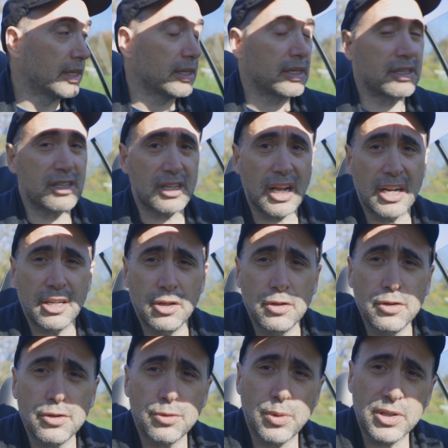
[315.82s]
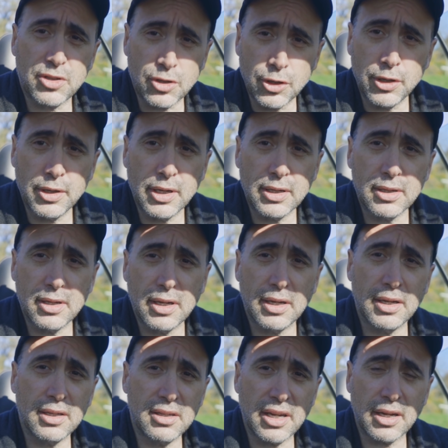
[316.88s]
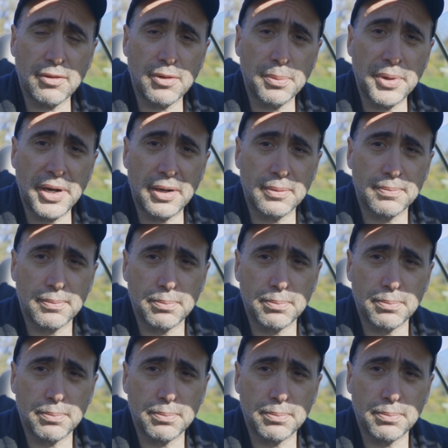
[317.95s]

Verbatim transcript: You just got to use what's good and uh, take it from there.